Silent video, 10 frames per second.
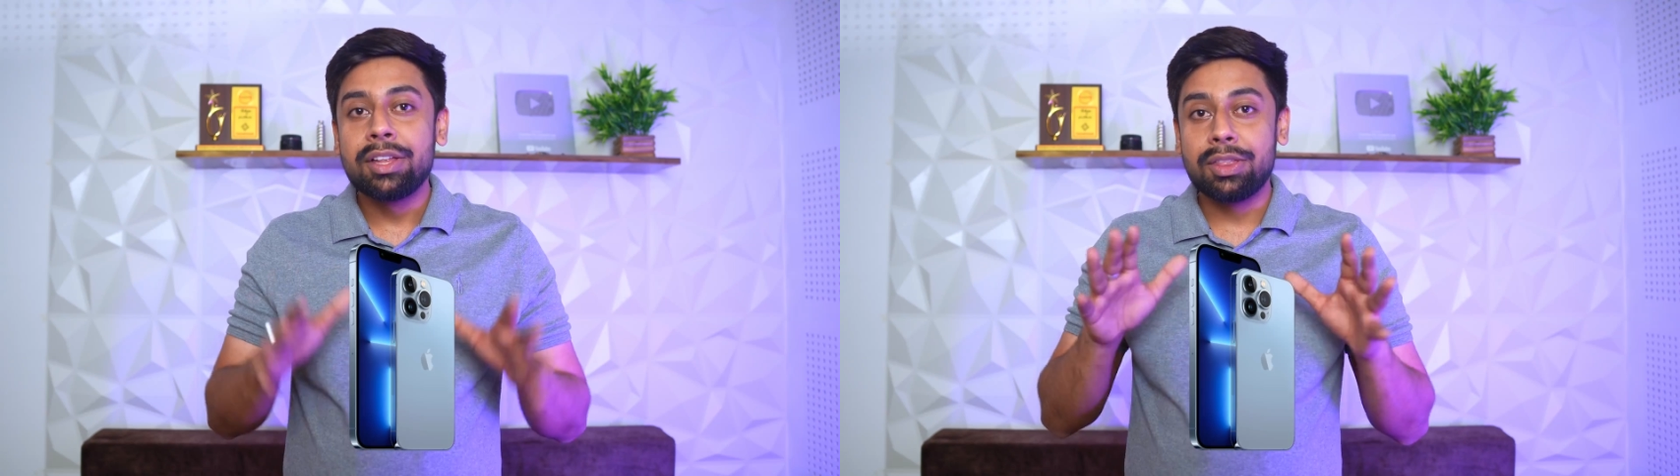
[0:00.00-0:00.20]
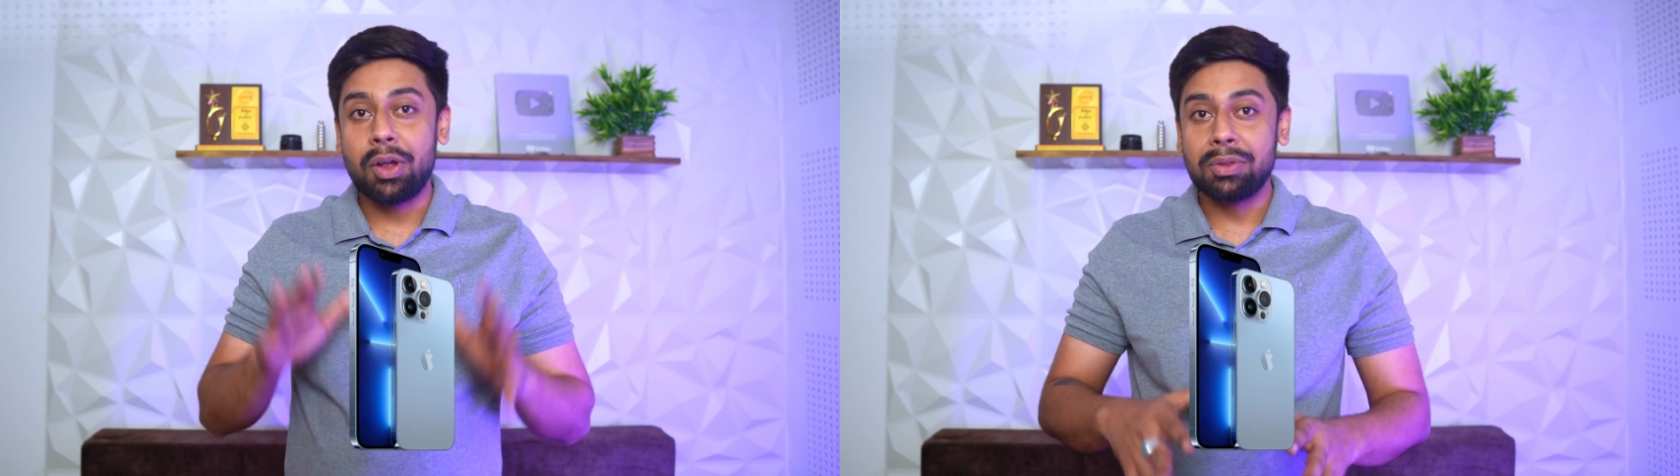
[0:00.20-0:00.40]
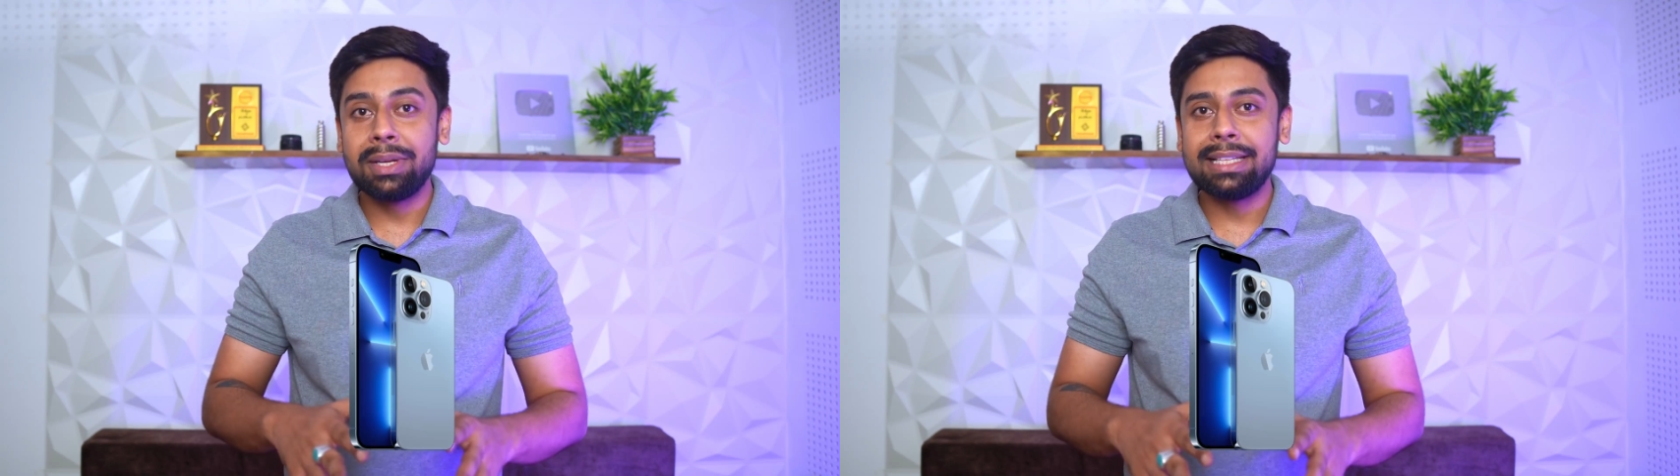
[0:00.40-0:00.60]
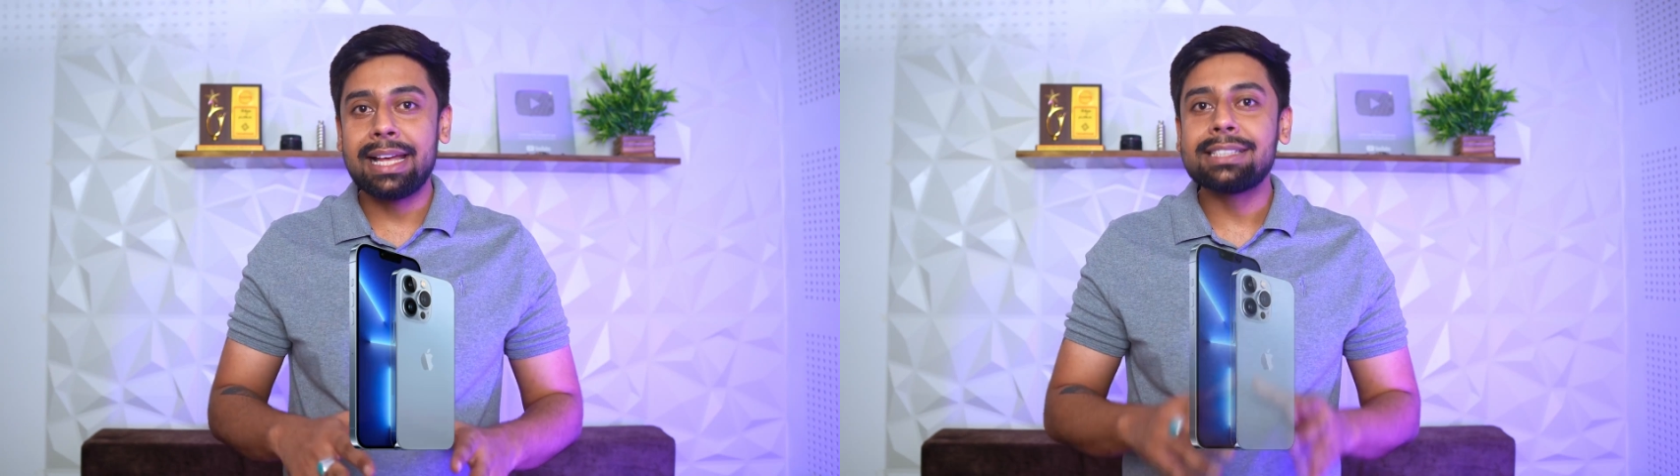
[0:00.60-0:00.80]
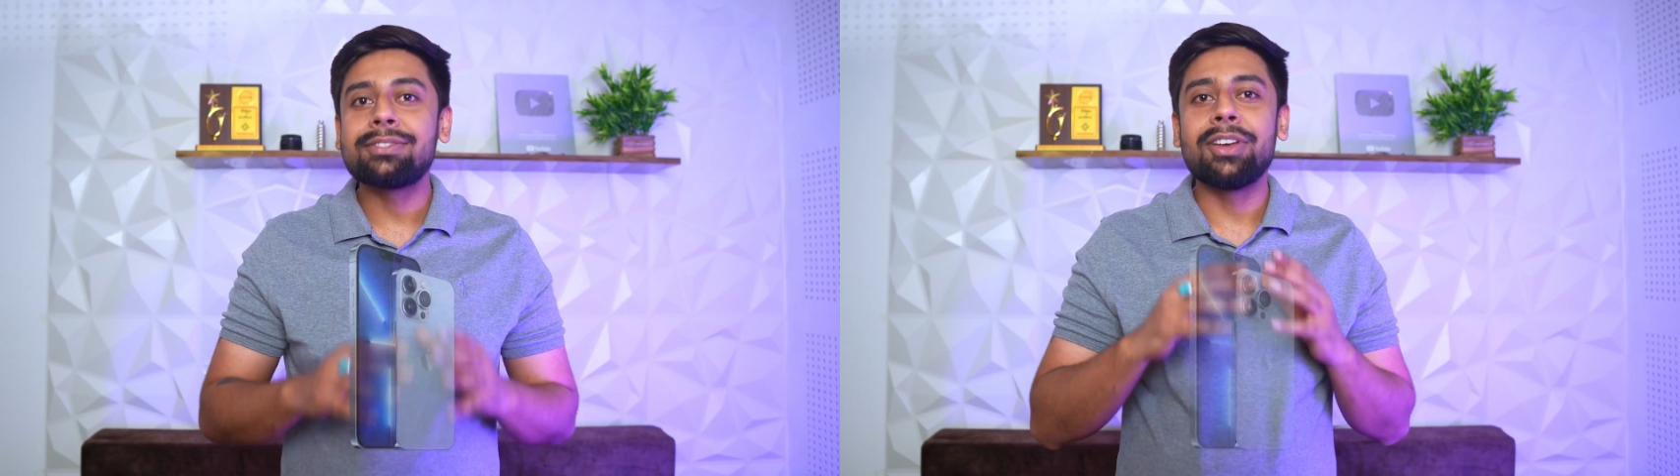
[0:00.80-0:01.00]
Not only
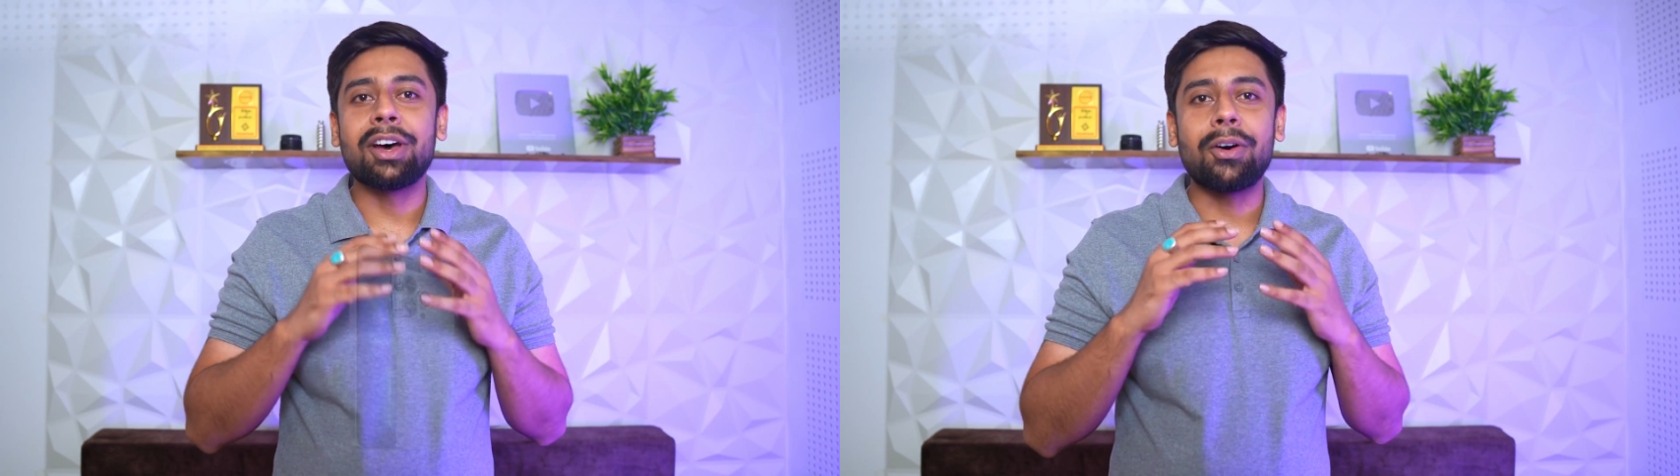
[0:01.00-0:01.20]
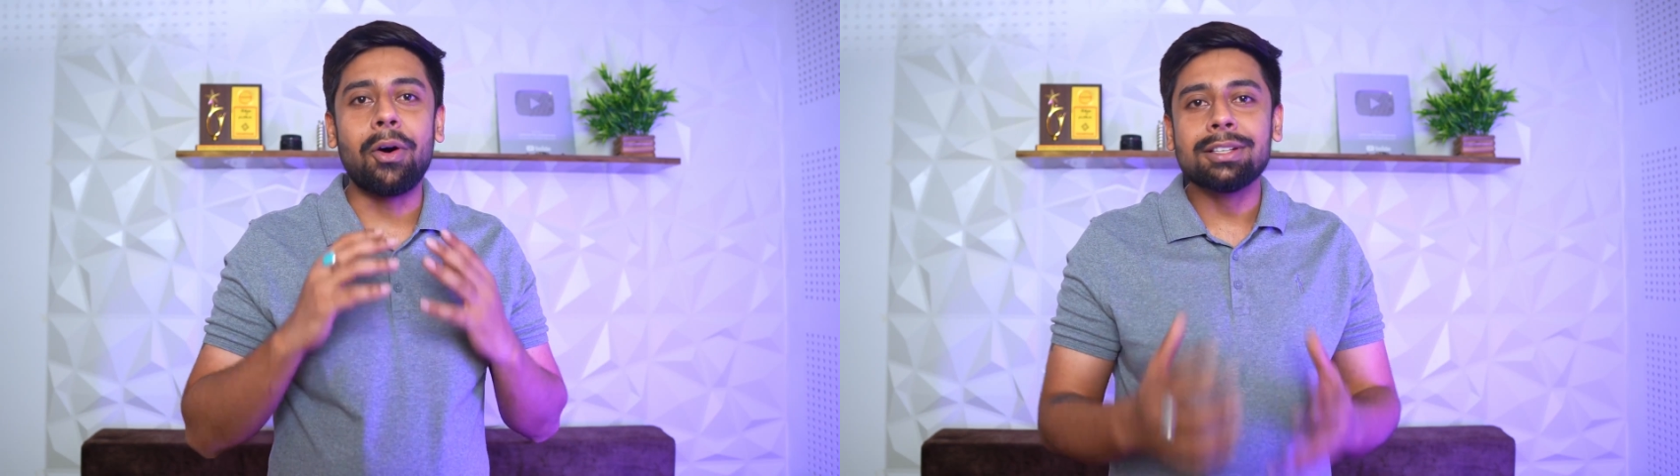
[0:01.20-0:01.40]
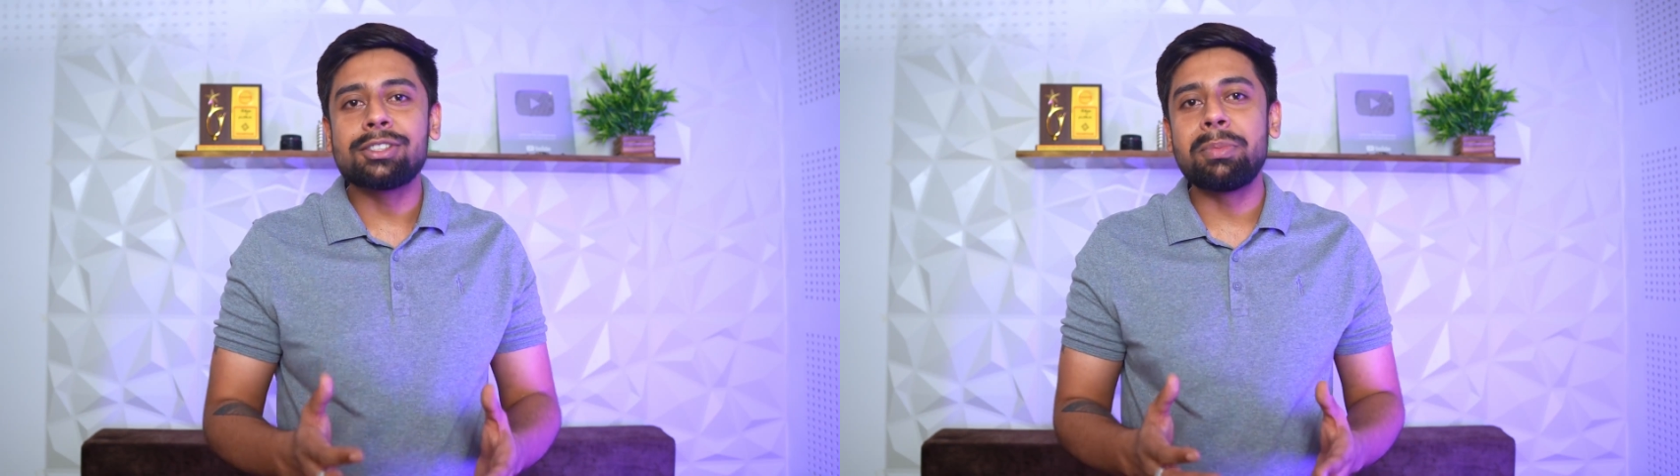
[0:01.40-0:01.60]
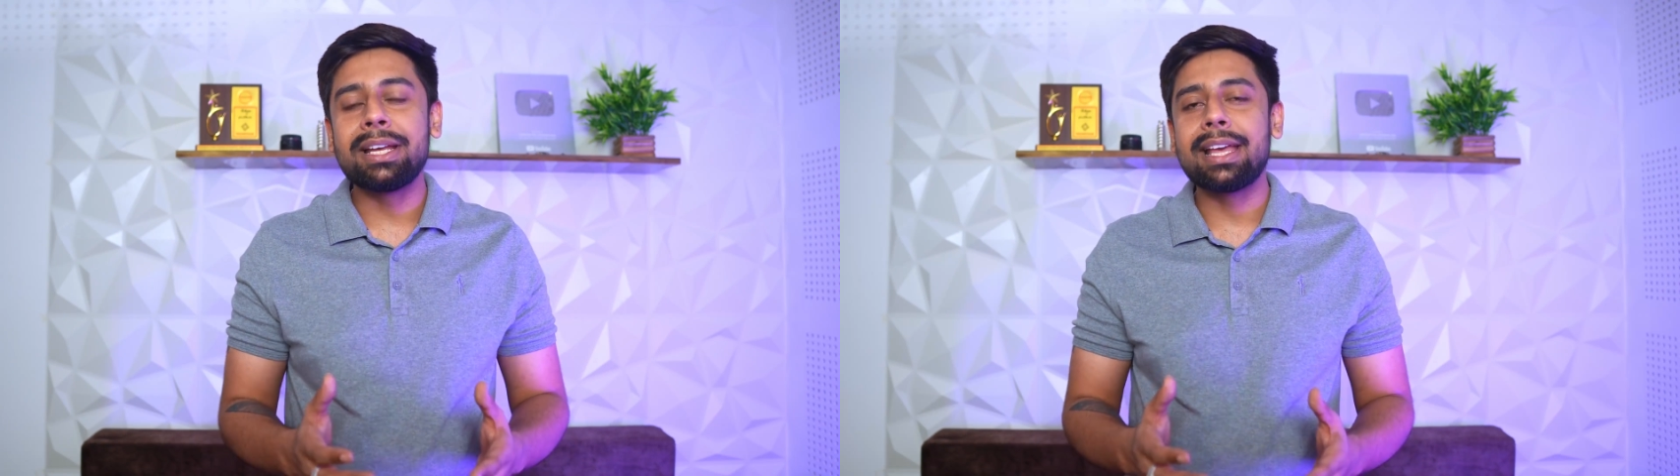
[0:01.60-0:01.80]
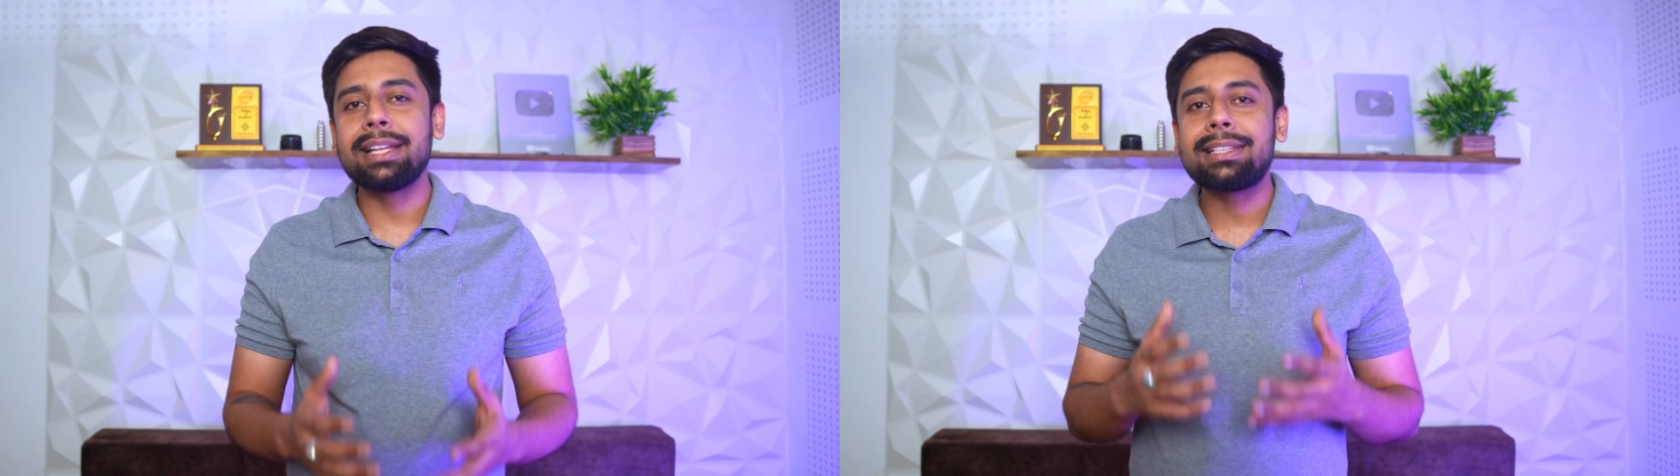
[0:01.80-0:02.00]
this, we are also bringing